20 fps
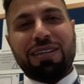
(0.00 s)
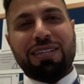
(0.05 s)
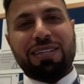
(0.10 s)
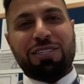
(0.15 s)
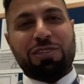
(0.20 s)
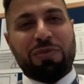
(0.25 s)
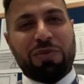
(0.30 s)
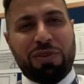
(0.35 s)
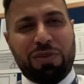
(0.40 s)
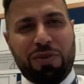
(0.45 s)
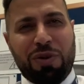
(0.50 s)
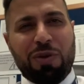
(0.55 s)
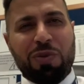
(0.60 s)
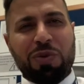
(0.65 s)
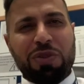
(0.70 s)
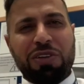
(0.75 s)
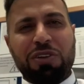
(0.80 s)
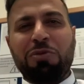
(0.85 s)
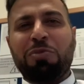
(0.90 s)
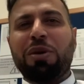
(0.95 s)
Something wrong
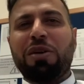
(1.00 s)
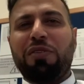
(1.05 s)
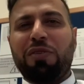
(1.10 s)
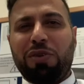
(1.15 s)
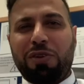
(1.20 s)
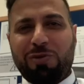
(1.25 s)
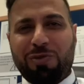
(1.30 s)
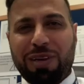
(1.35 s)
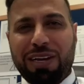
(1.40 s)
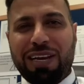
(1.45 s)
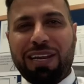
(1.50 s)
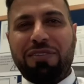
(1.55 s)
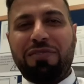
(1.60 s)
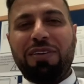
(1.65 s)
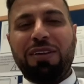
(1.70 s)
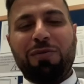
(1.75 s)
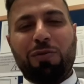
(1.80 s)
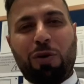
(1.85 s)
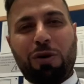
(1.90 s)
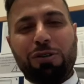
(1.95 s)
with you, but if you want to relive
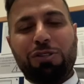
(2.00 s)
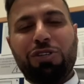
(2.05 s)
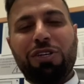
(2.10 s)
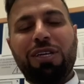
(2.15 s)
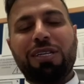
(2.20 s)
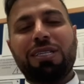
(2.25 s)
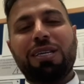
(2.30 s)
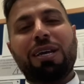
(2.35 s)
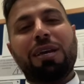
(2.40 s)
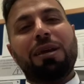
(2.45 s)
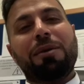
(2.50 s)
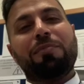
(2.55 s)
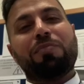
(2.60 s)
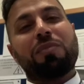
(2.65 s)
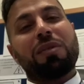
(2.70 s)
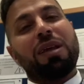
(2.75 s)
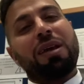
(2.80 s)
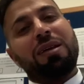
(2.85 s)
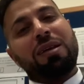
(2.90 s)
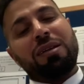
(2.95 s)
it, watch it,
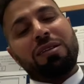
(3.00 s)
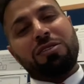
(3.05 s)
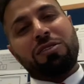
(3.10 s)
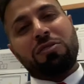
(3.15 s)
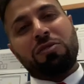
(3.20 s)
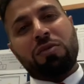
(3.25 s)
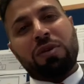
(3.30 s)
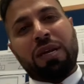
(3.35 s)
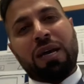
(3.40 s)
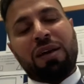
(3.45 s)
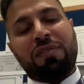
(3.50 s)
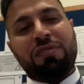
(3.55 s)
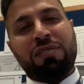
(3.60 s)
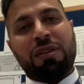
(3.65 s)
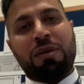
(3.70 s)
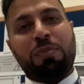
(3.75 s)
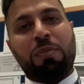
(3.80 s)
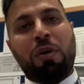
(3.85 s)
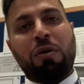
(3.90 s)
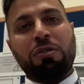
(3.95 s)
and I'll do one
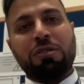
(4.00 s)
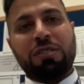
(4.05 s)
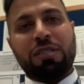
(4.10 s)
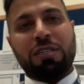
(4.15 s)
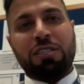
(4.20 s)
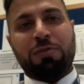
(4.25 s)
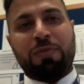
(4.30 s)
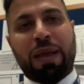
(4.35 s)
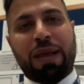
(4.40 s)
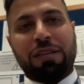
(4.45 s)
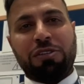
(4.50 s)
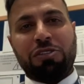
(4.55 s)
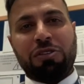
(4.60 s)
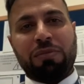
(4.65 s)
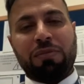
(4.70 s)
after post-inspection.